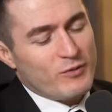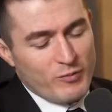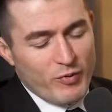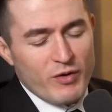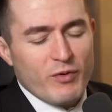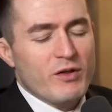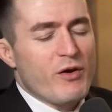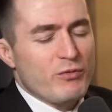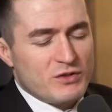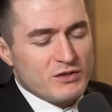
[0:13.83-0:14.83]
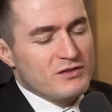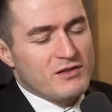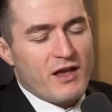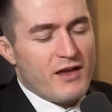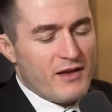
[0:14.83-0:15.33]
But whether we should
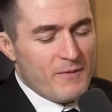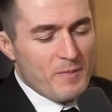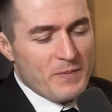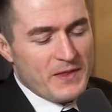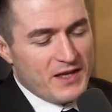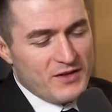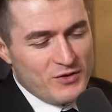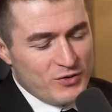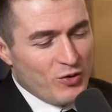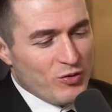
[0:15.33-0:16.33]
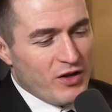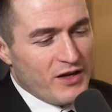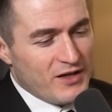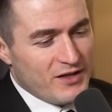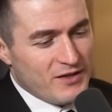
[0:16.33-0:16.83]
say that you don't
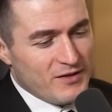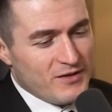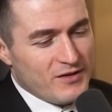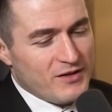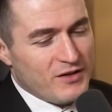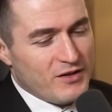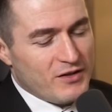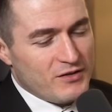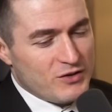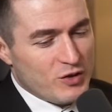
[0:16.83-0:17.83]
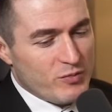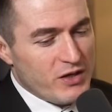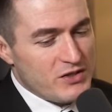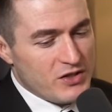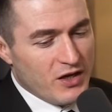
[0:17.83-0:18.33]
like uh, the term
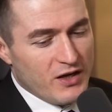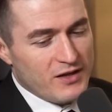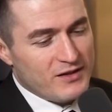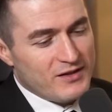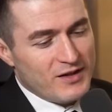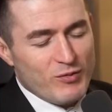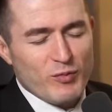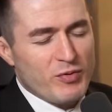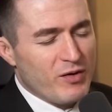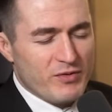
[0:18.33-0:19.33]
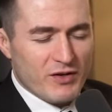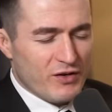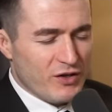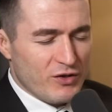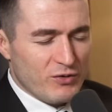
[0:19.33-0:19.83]
AGI, and we'll probably
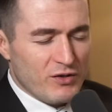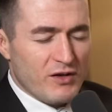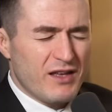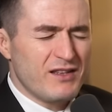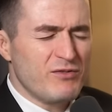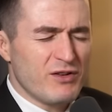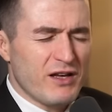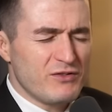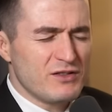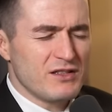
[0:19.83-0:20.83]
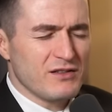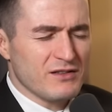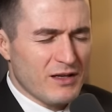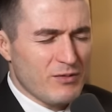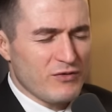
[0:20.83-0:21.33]
argue. I think every single
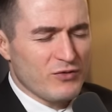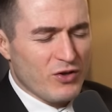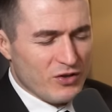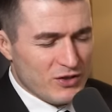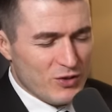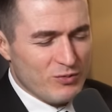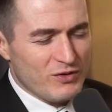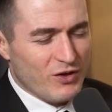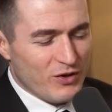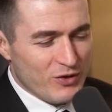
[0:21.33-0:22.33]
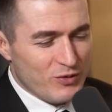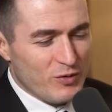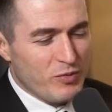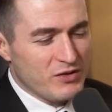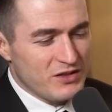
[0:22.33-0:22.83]
time I've talked to you, we've argued
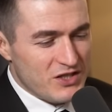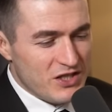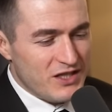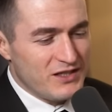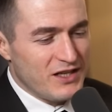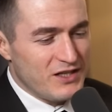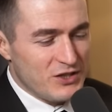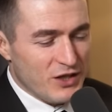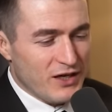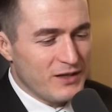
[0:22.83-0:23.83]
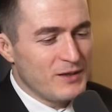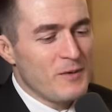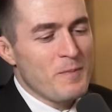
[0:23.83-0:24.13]
about the G and AGI. Yes,